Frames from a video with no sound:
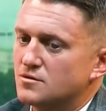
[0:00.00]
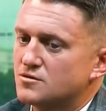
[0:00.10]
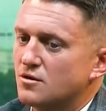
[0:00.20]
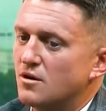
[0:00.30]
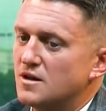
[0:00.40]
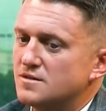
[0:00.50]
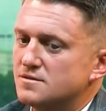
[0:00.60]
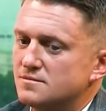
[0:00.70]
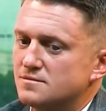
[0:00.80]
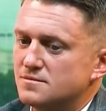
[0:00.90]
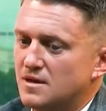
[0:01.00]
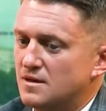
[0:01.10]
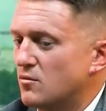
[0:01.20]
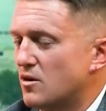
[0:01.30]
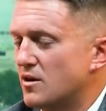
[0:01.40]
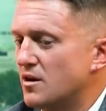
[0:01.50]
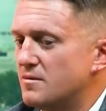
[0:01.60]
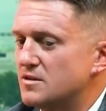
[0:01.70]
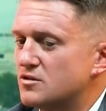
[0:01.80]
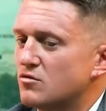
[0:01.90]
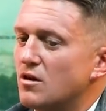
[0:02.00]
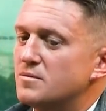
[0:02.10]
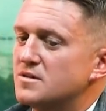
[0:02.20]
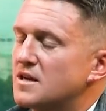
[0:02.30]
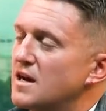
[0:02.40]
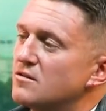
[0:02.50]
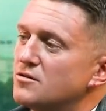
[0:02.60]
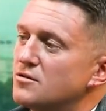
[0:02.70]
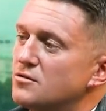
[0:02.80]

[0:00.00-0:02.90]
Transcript: Now you can see more about why I'm